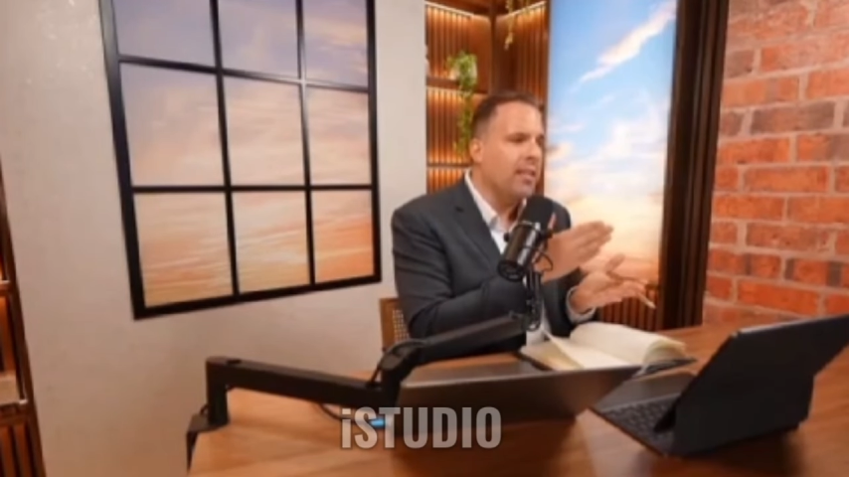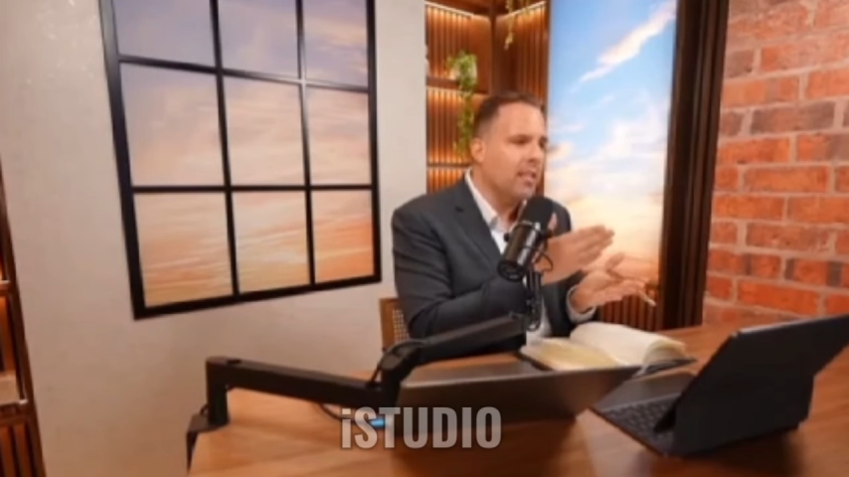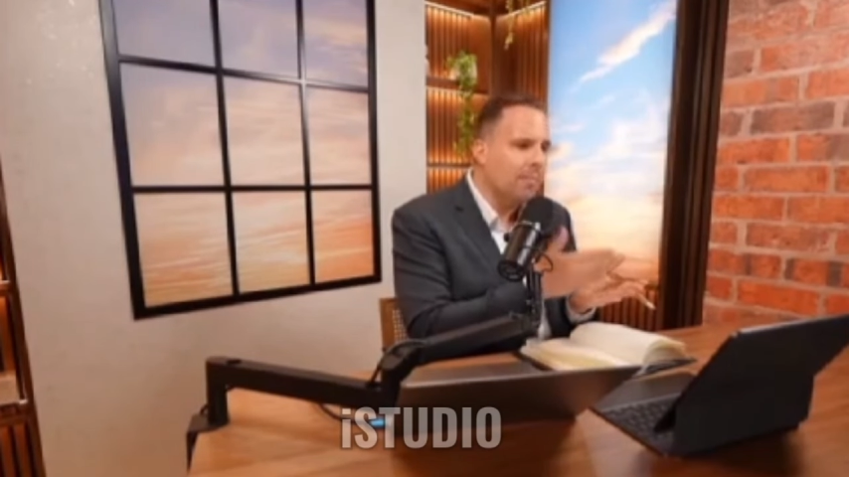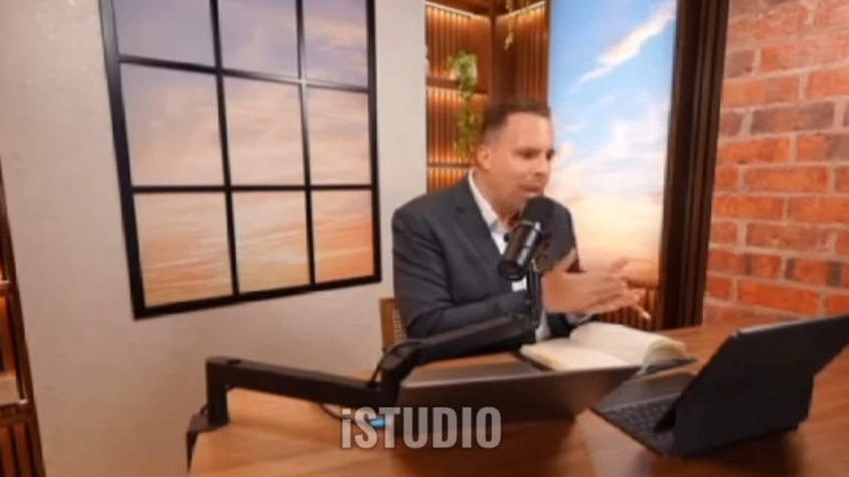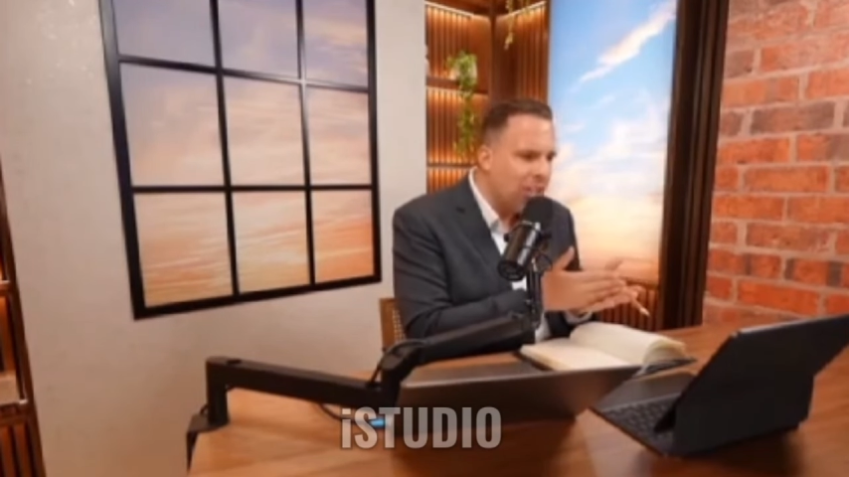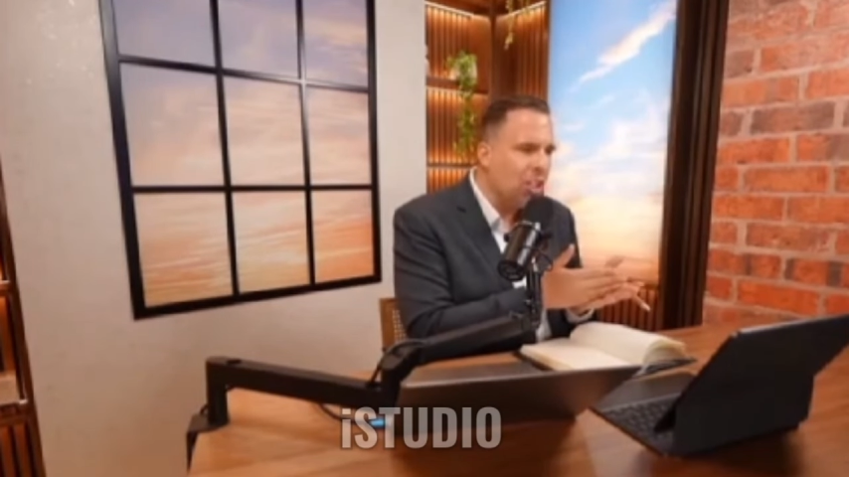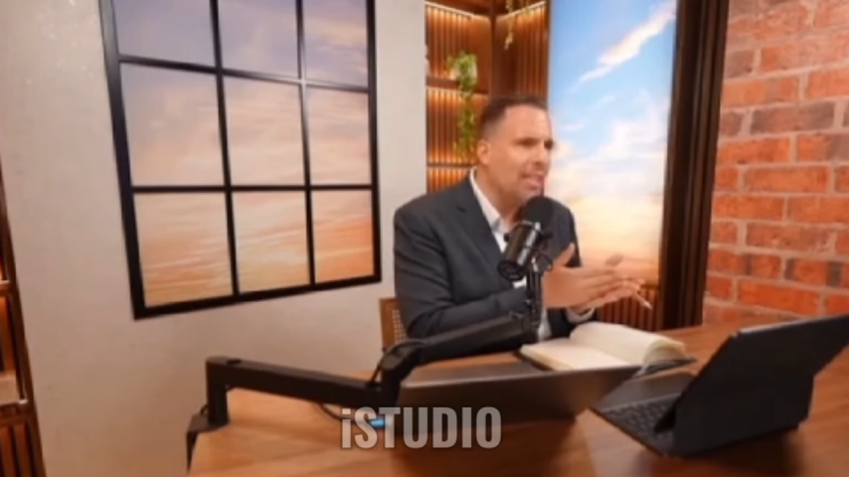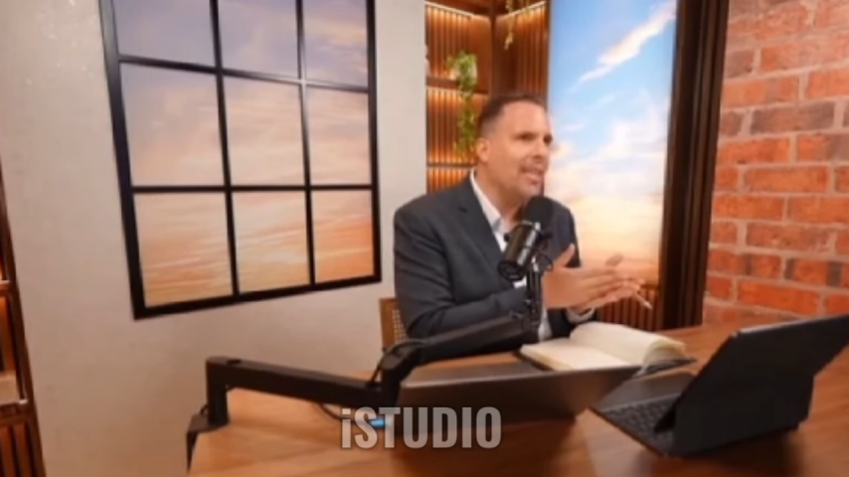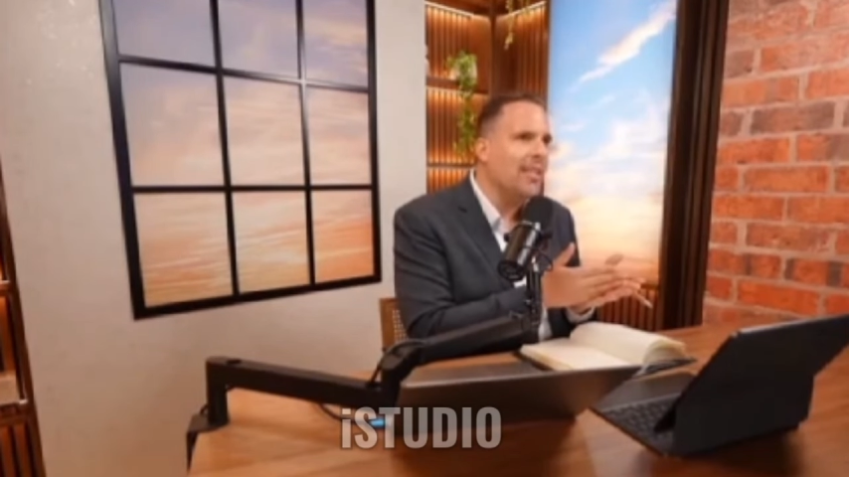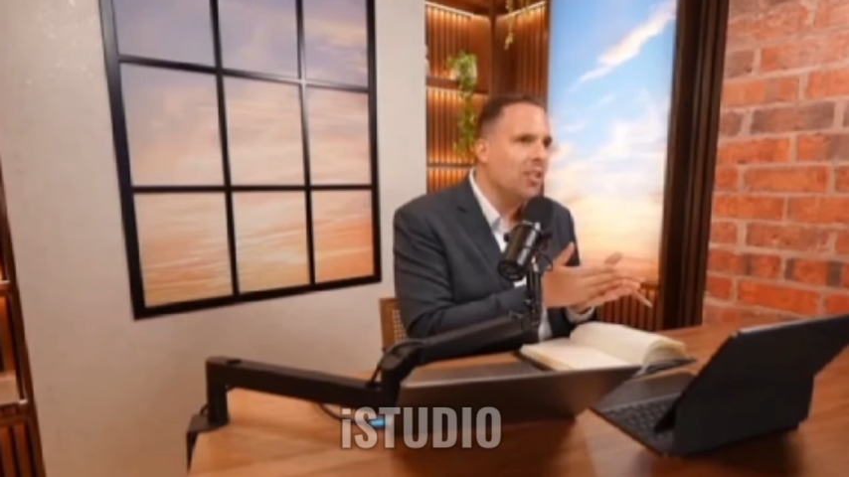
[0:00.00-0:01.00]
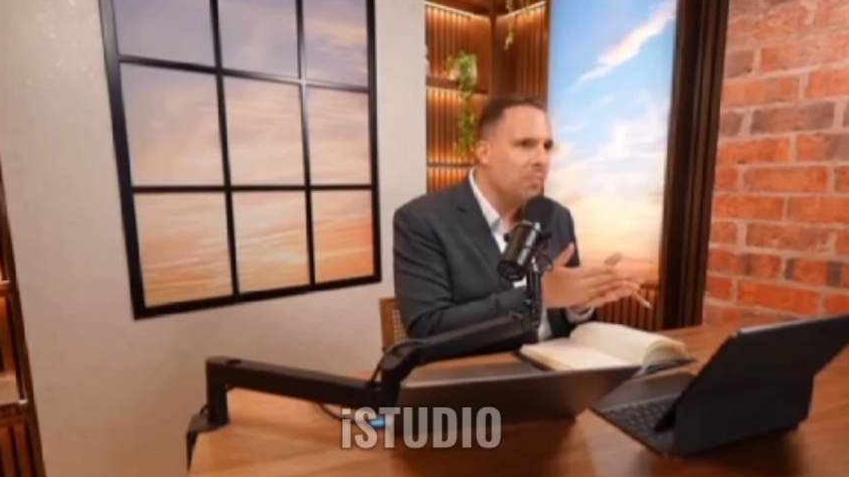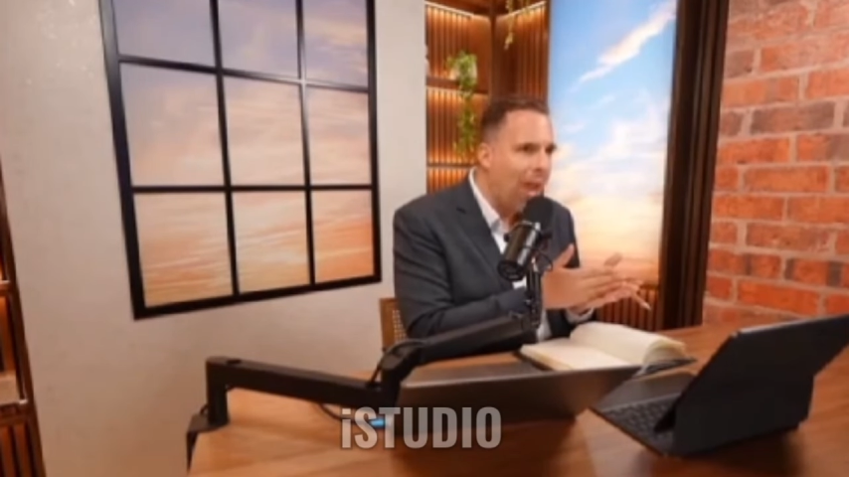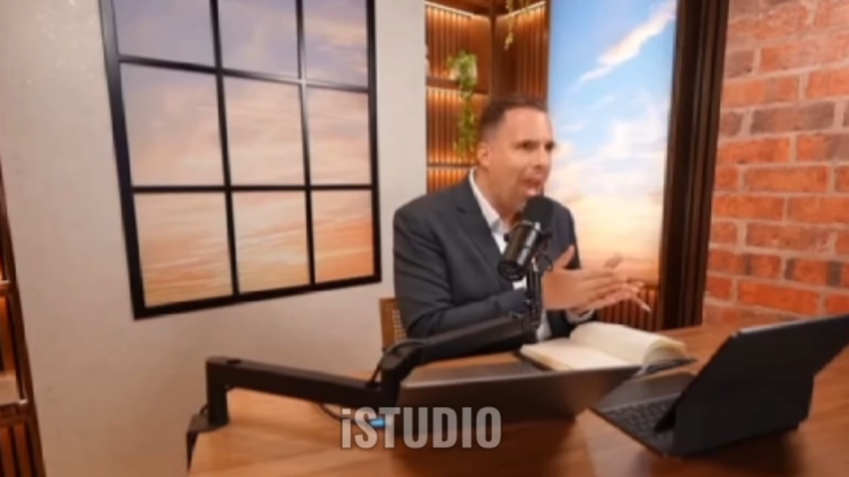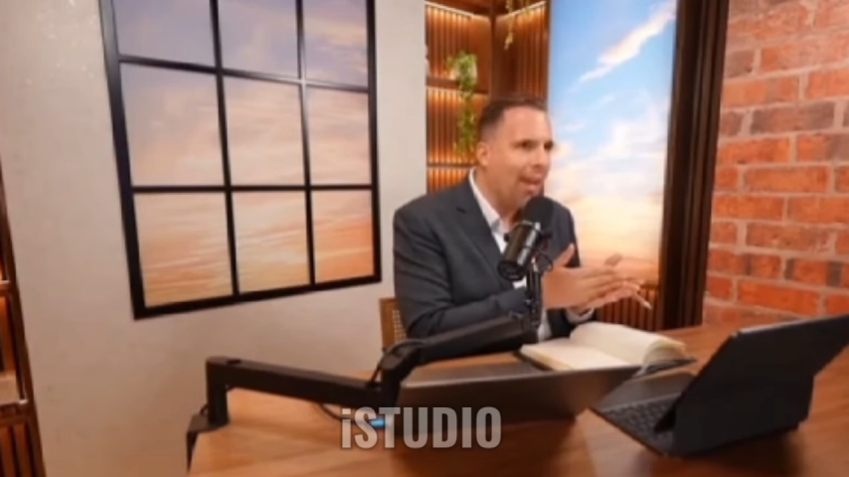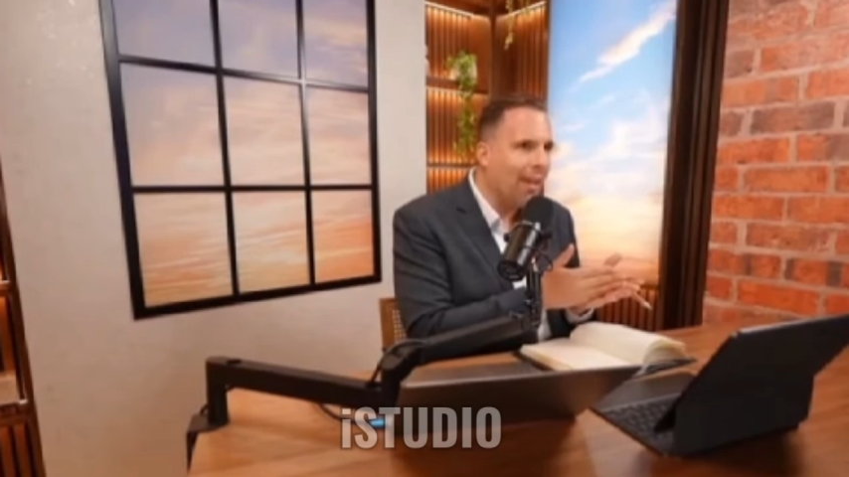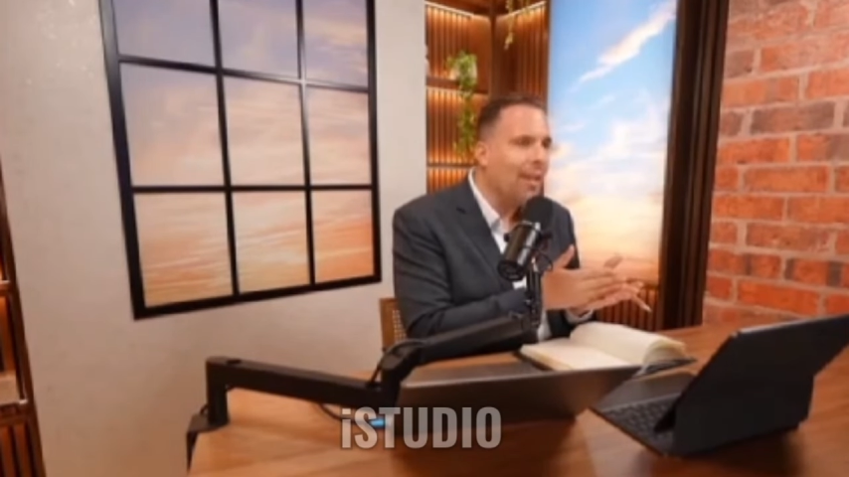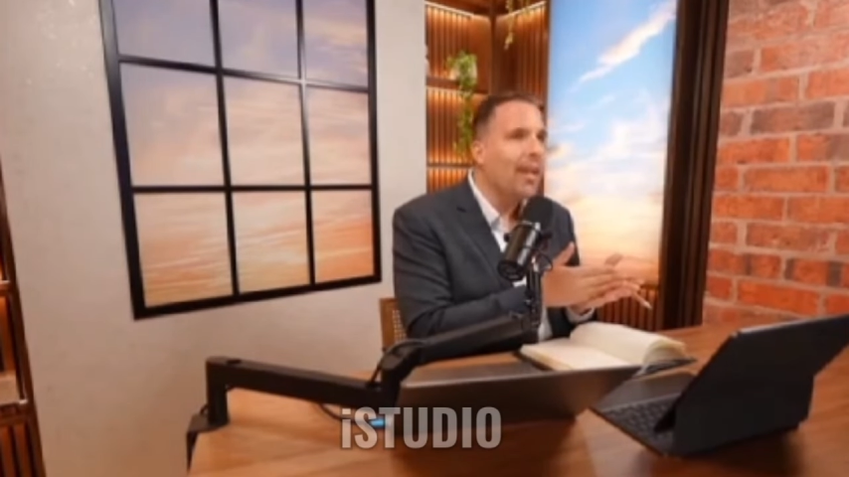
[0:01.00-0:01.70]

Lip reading: especially in Spare.